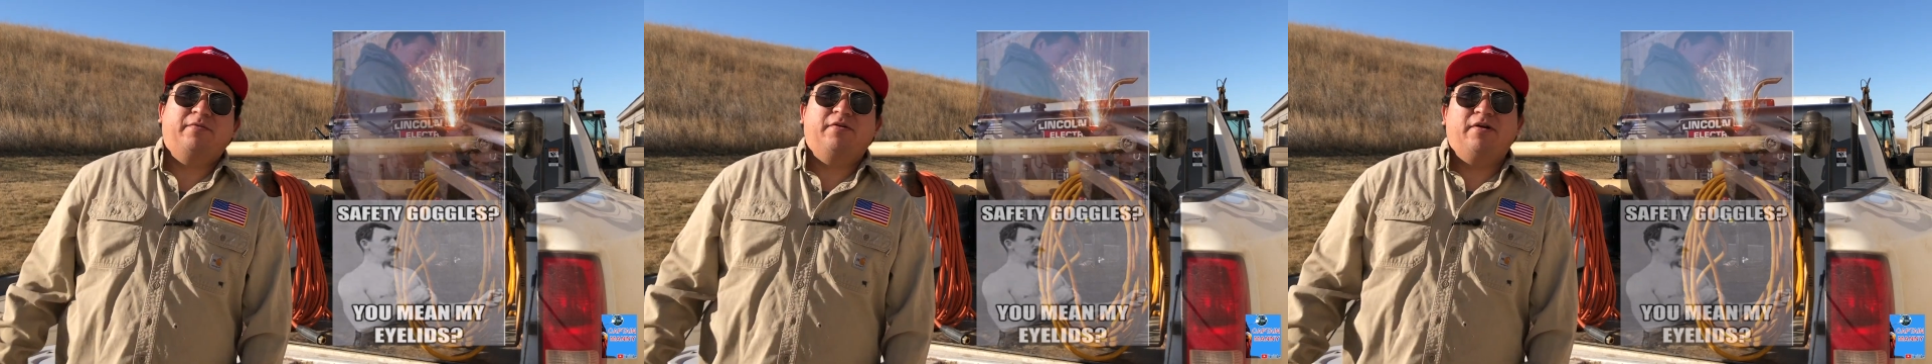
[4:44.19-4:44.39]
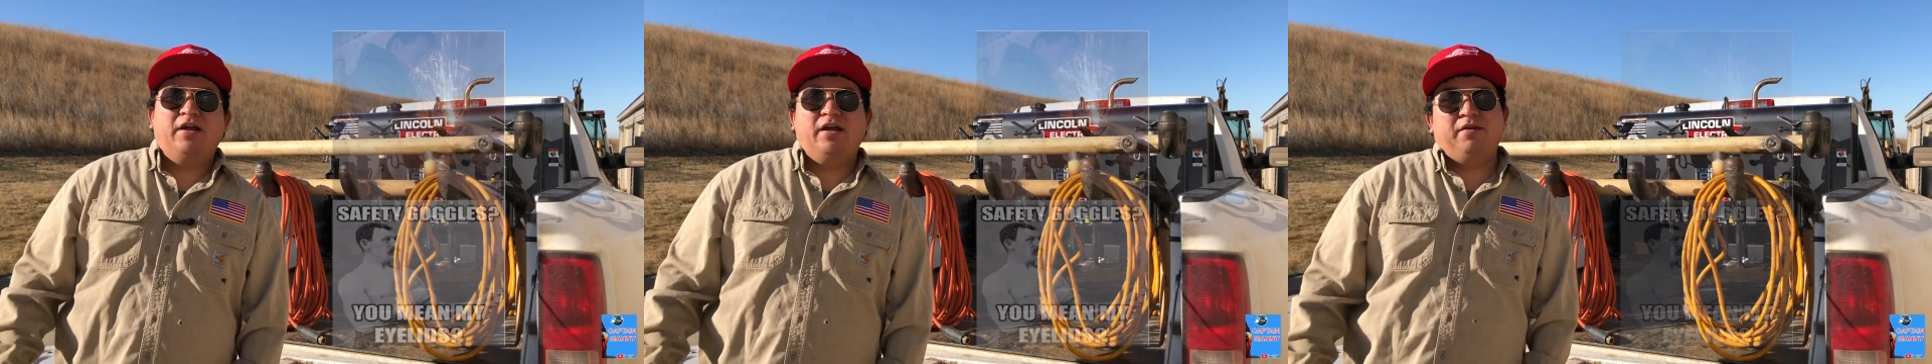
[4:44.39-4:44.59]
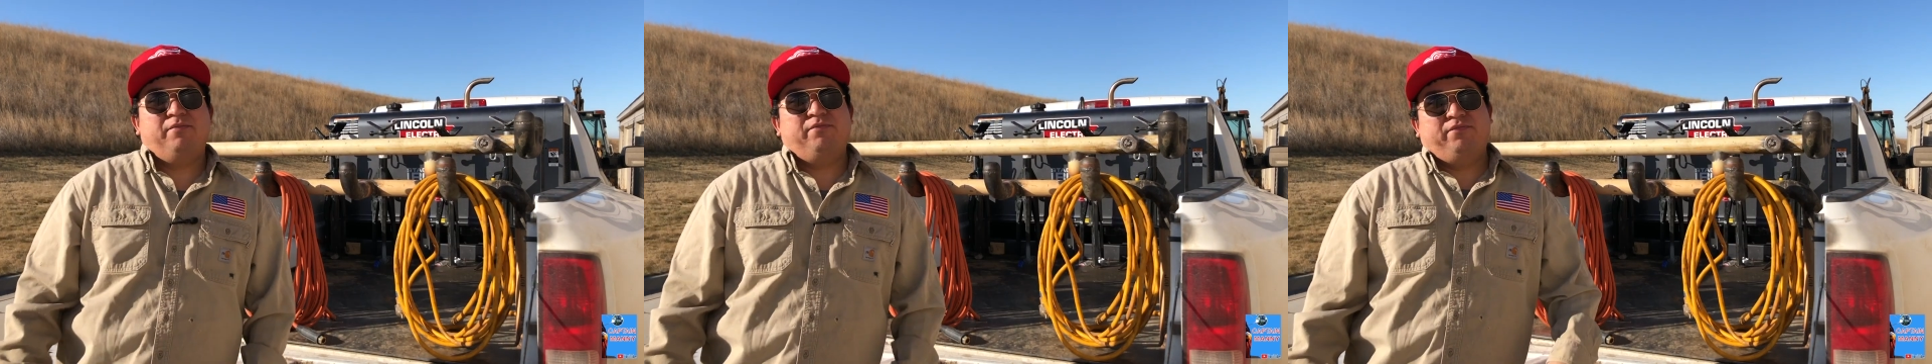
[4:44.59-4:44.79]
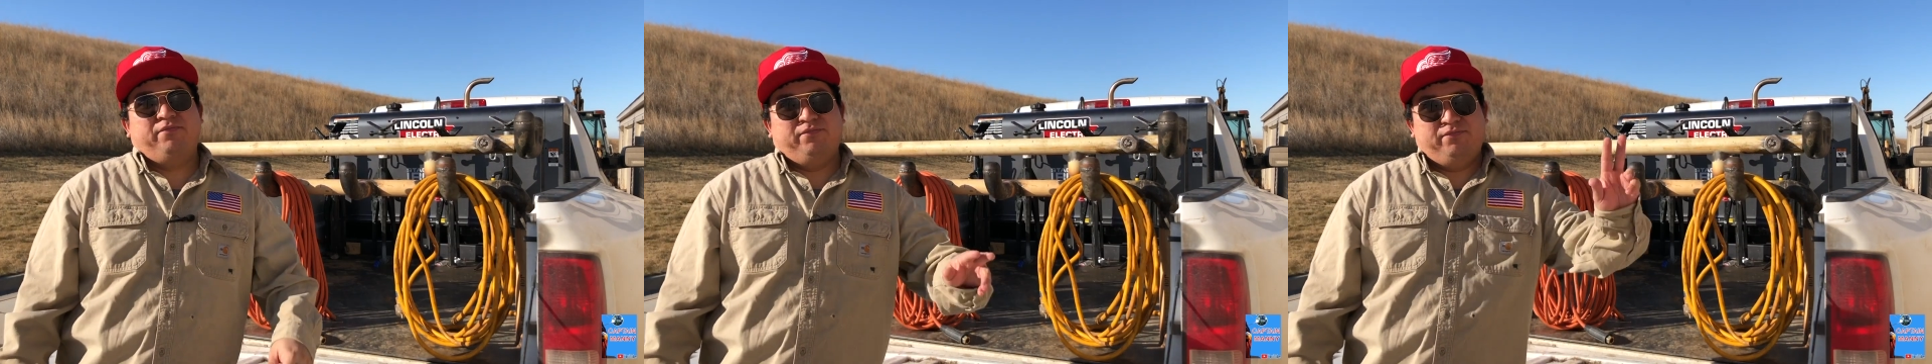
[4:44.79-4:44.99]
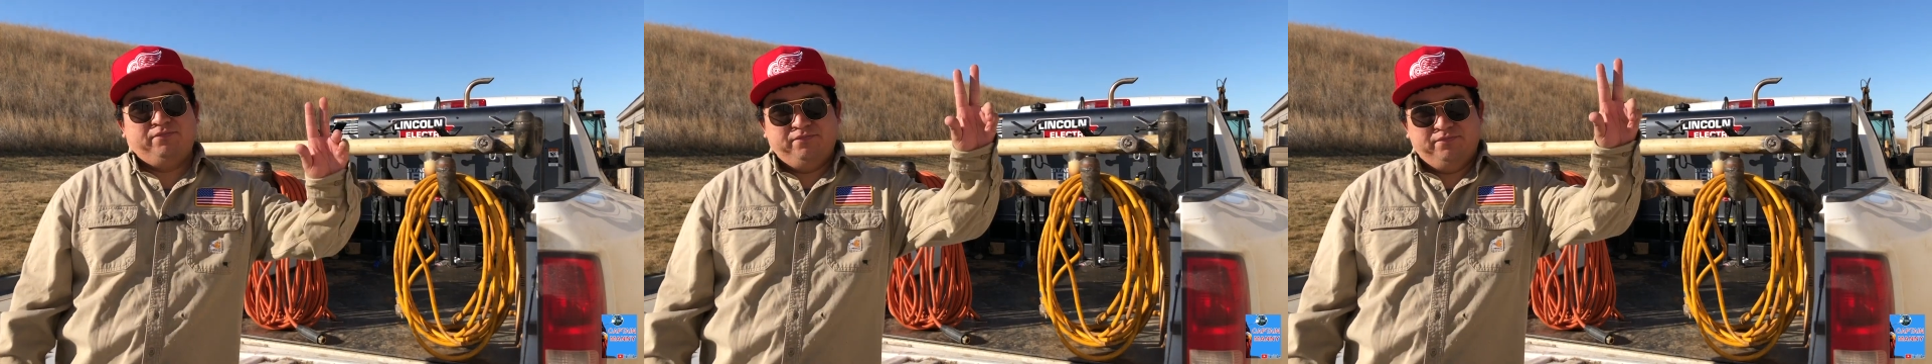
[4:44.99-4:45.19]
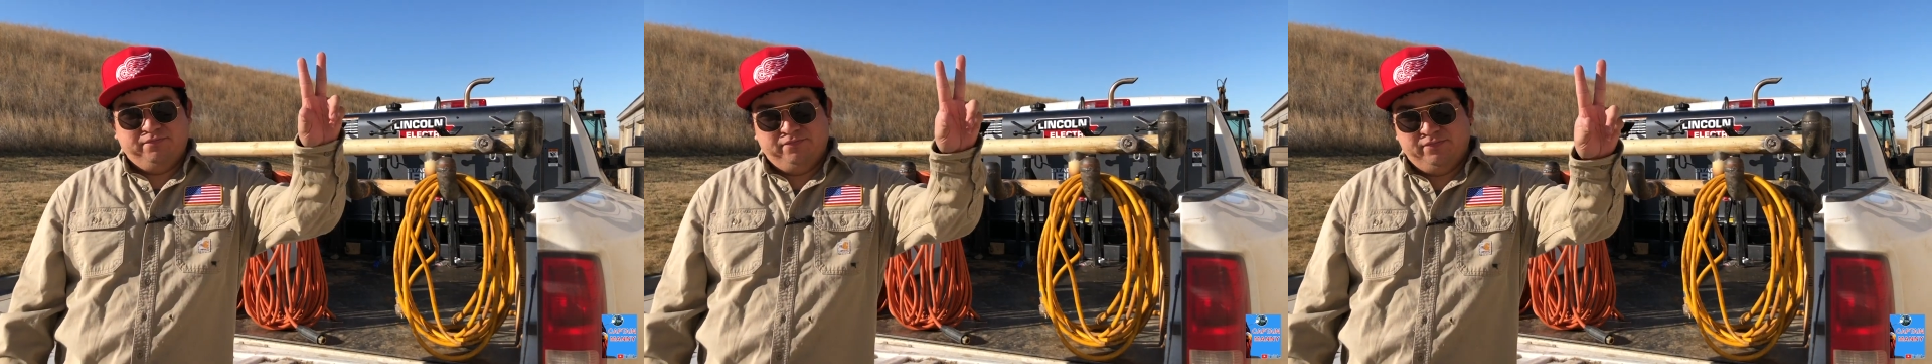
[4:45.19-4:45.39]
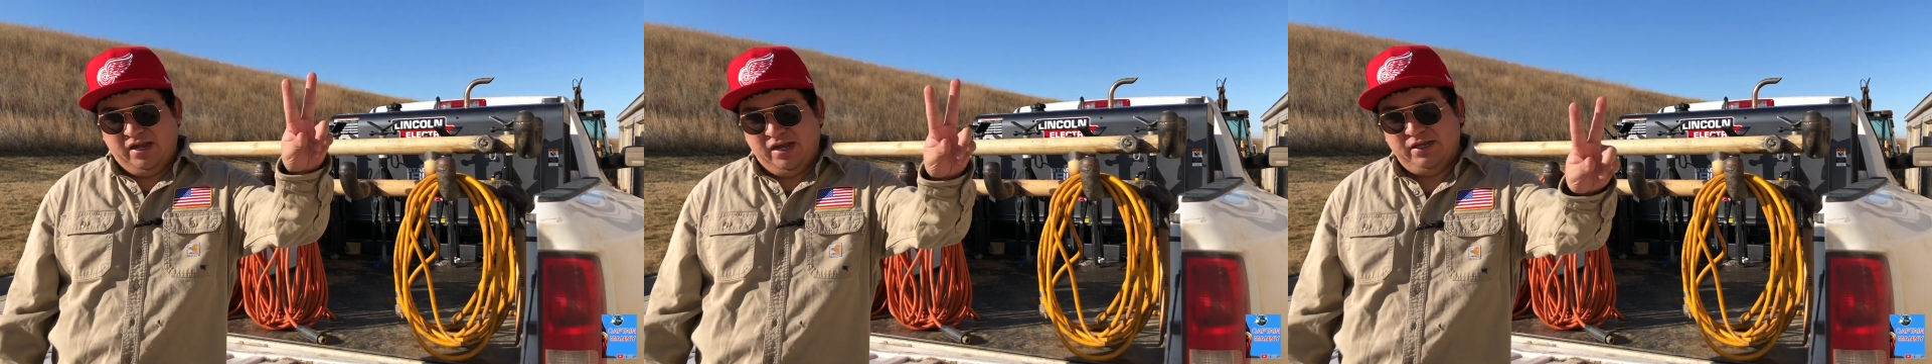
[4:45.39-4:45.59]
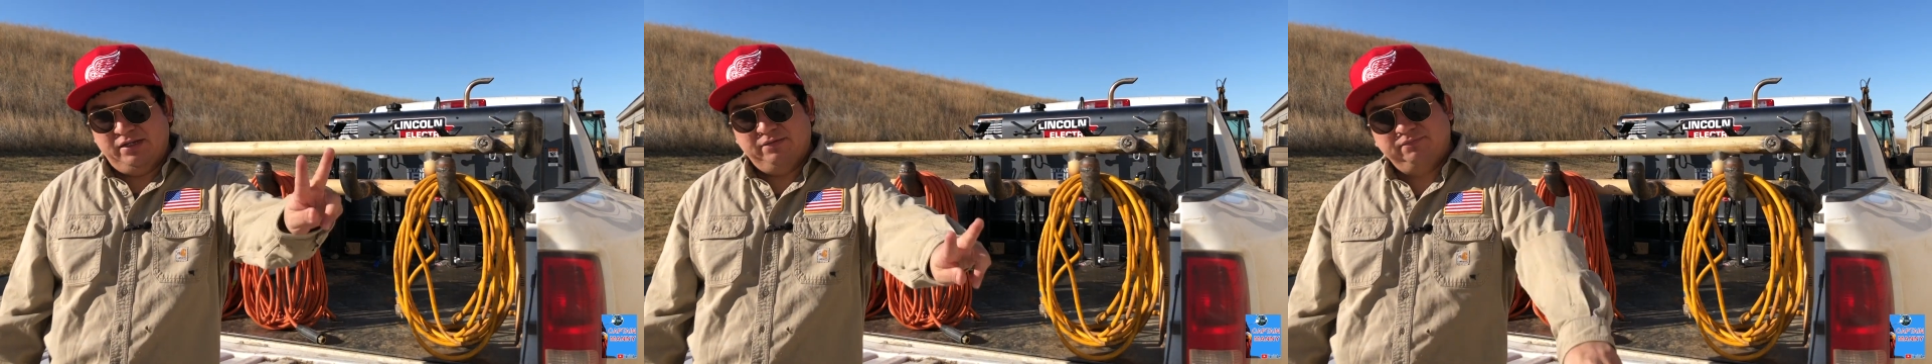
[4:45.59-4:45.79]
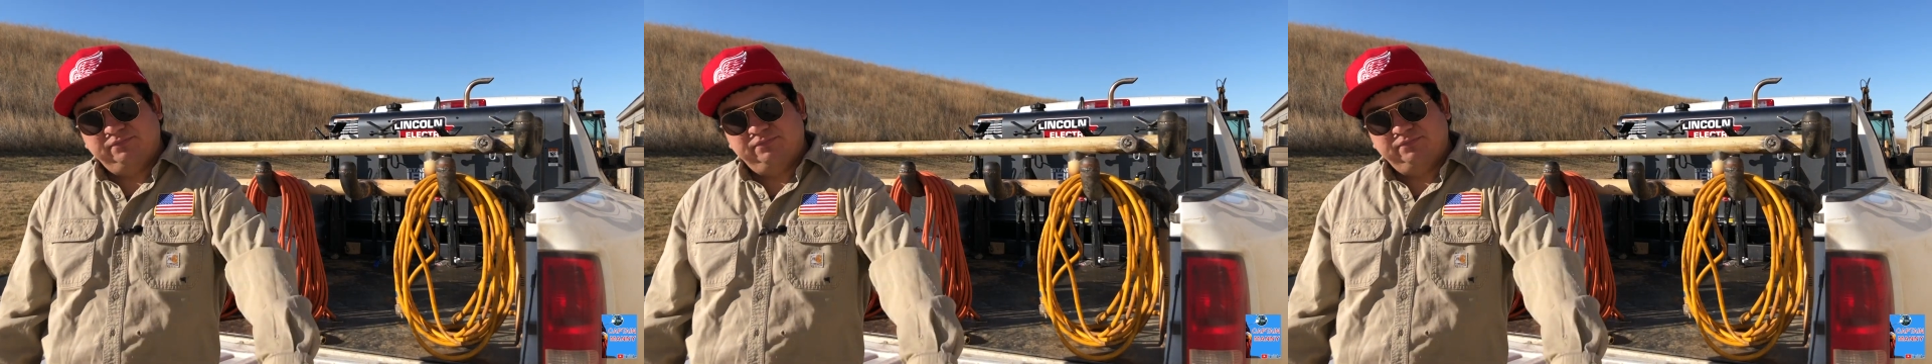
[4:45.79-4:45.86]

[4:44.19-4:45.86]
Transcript: All right, bye.